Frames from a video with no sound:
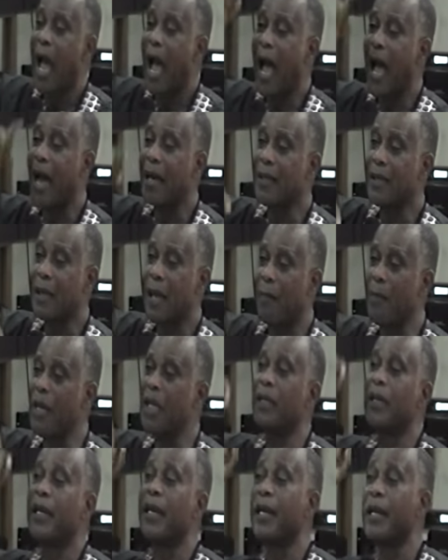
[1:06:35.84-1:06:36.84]
And I
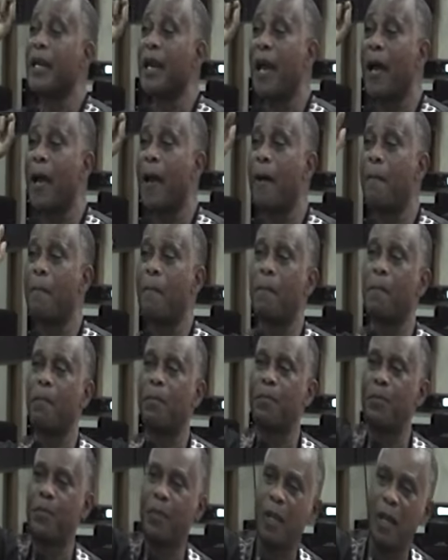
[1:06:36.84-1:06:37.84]
mean, in um,
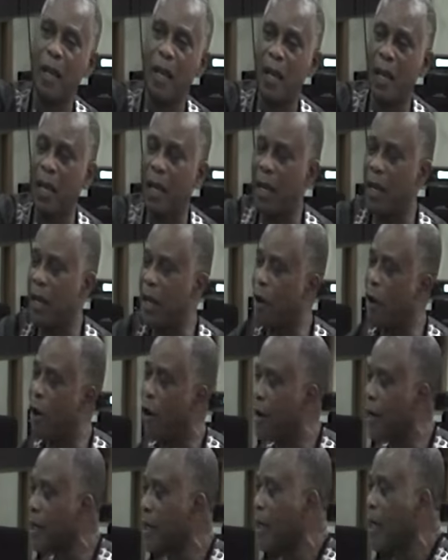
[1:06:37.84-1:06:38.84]
uh,
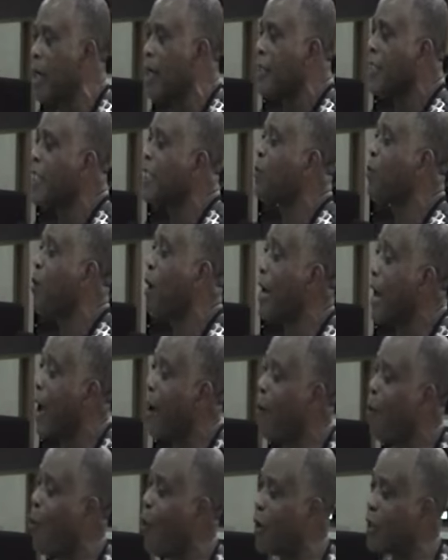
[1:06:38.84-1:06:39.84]
Ilorin, this brother
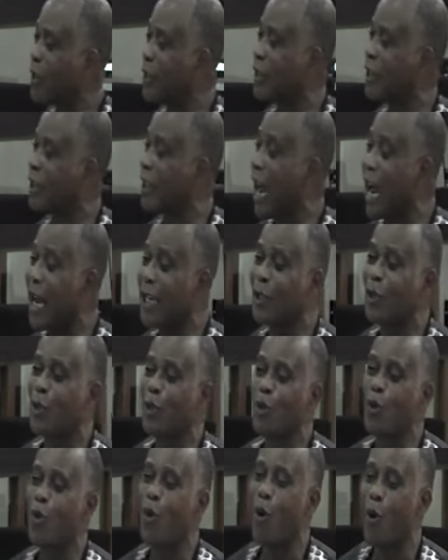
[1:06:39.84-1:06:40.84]
was charged to
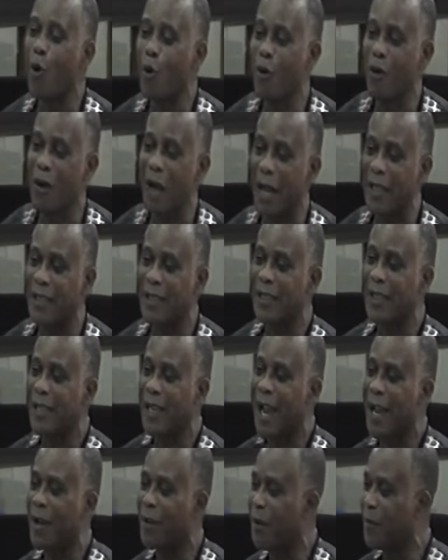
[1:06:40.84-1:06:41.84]
go as a
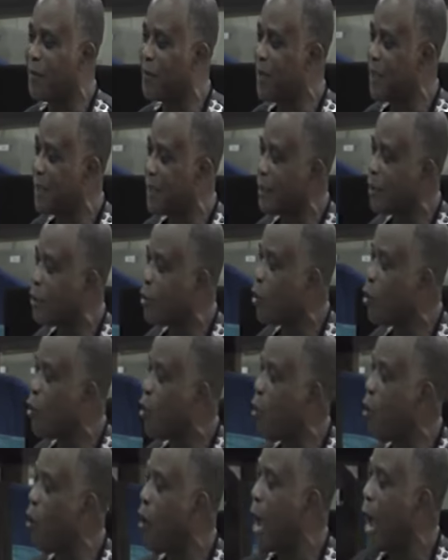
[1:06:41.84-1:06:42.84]
kind of this thing to
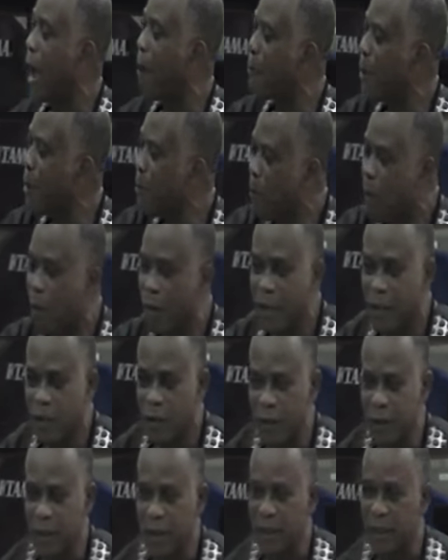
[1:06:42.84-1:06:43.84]
go and be
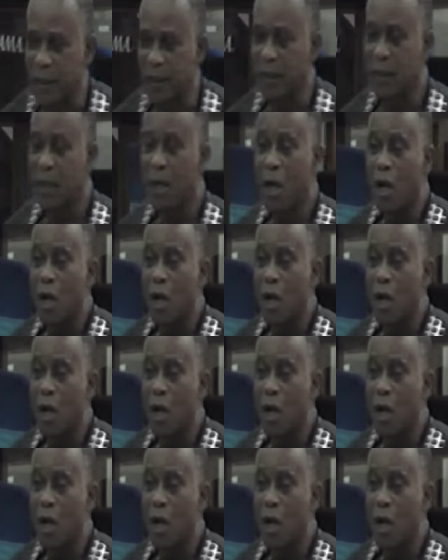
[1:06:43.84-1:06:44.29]
monitoring things.